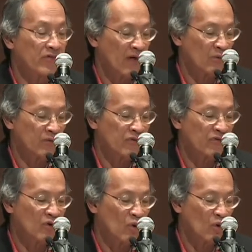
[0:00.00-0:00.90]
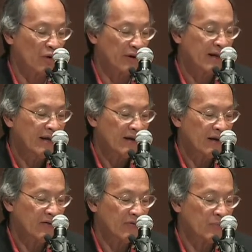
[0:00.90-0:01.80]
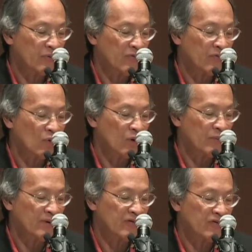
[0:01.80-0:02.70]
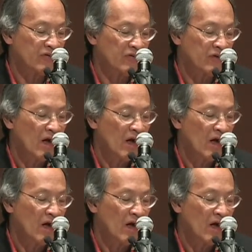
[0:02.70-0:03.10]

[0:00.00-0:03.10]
that was scored in the performance,